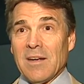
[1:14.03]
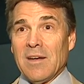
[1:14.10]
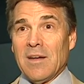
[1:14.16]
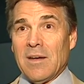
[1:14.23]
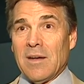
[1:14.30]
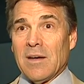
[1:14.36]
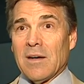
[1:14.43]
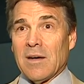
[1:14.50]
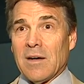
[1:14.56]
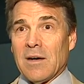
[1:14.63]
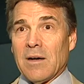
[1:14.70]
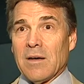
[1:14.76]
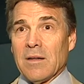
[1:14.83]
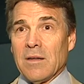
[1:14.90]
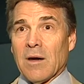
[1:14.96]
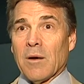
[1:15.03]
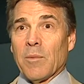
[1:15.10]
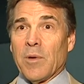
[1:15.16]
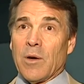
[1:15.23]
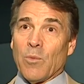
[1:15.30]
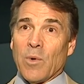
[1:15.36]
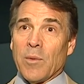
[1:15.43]
Uh, young
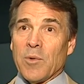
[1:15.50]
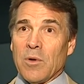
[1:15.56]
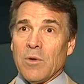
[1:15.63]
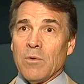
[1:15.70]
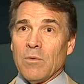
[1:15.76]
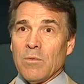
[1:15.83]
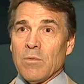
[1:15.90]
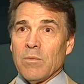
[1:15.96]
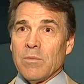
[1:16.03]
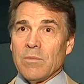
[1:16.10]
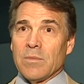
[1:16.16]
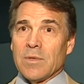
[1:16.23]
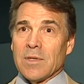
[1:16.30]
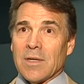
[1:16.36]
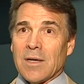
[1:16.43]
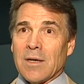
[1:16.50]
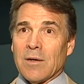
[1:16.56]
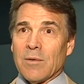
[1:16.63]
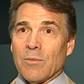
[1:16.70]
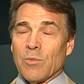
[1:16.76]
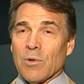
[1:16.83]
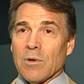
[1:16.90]
men and women who
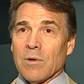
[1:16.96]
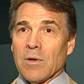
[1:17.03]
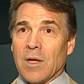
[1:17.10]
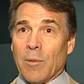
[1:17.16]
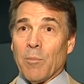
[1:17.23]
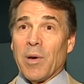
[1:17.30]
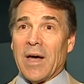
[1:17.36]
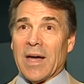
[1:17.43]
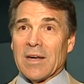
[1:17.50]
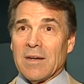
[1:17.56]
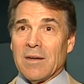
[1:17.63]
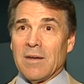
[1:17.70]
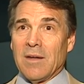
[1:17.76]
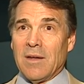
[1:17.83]
were impacted